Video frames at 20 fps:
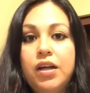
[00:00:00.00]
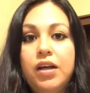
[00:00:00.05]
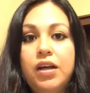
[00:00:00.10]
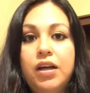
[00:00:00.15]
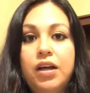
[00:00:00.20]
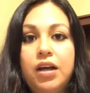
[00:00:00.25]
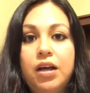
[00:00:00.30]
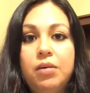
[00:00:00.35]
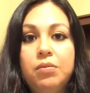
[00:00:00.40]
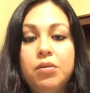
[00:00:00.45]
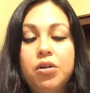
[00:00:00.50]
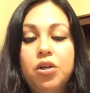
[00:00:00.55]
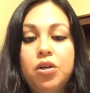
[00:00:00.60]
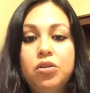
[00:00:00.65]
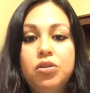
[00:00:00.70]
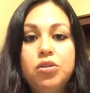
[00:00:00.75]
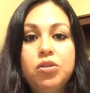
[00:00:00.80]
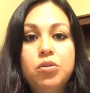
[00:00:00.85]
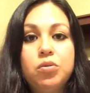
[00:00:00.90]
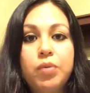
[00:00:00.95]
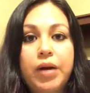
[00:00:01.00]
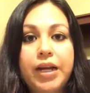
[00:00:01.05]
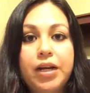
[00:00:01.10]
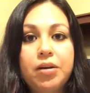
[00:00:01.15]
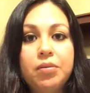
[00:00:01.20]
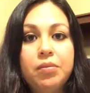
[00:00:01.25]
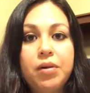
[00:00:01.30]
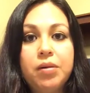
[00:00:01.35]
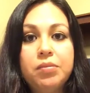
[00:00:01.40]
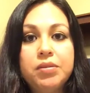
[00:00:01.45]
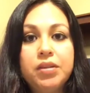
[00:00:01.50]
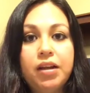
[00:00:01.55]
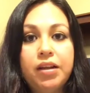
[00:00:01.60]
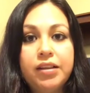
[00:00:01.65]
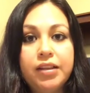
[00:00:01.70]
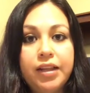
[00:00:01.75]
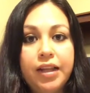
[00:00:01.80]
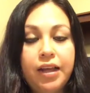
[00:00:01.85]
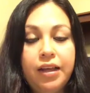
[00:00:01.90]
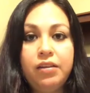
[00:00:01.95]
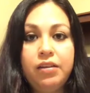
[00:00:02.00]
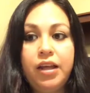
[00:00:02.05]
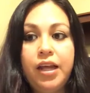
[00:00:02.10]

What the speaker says: go to writermom.net